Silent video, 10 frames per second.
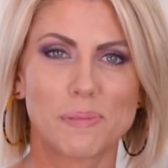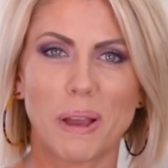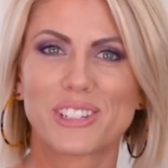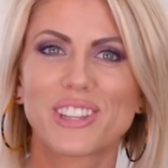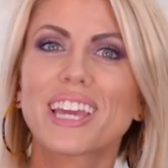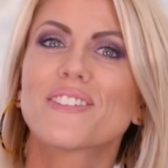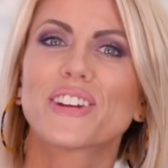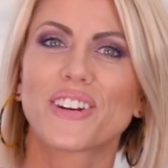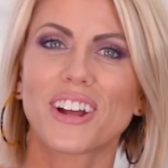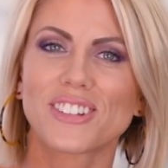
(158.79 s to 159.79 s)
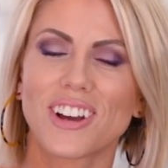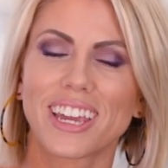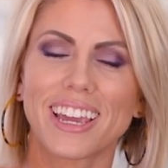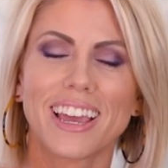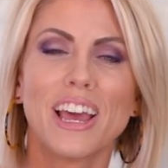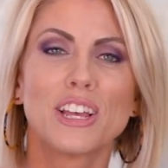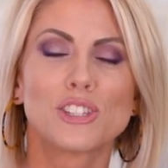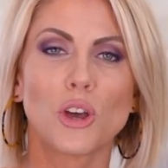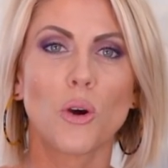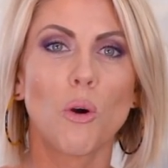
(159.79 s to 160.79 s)
especially if you're not talking.
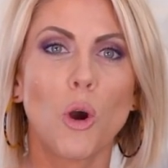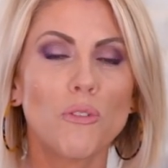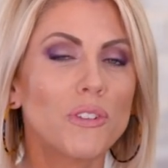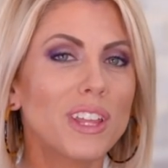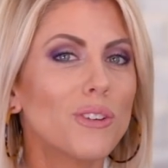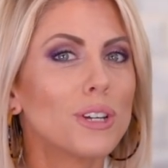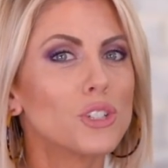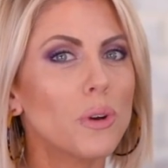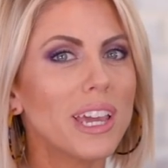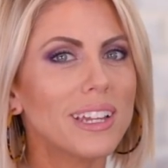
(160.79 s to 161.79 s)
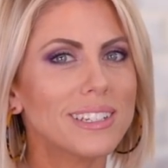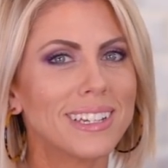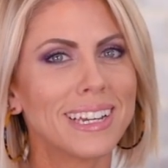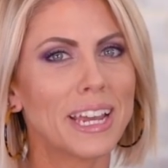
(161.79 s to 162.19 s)
So hopefully you enjoy it.